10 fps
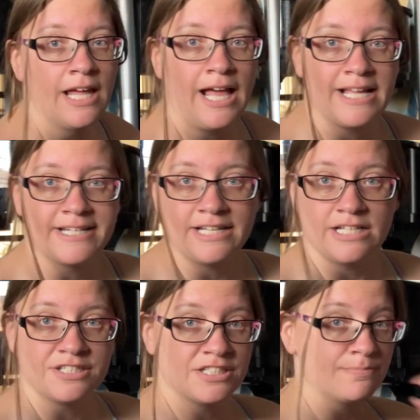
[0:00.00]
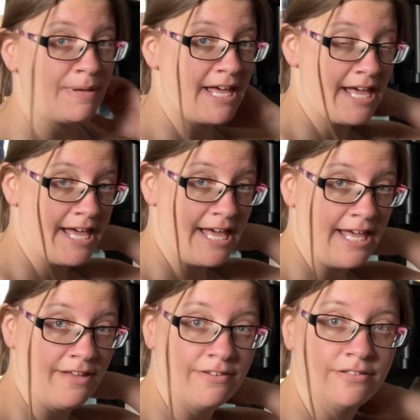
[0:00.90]
and a spare...
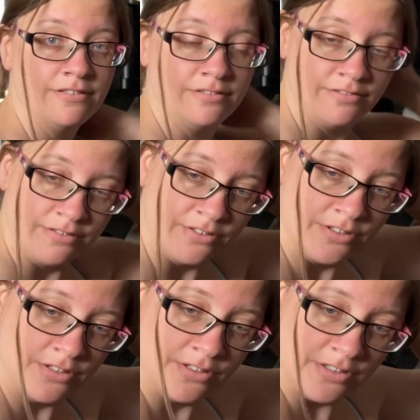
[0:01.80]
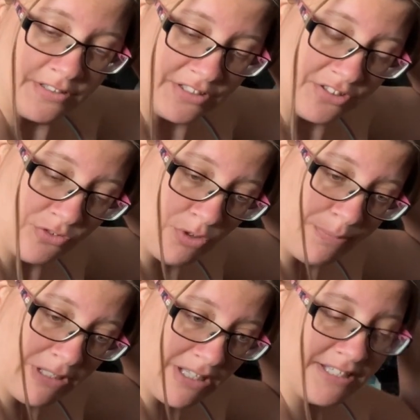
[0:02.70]
This is annoying
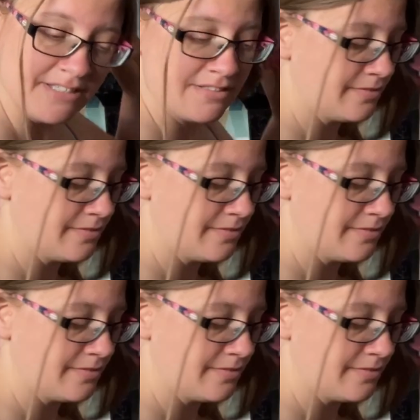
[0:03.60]
me like this.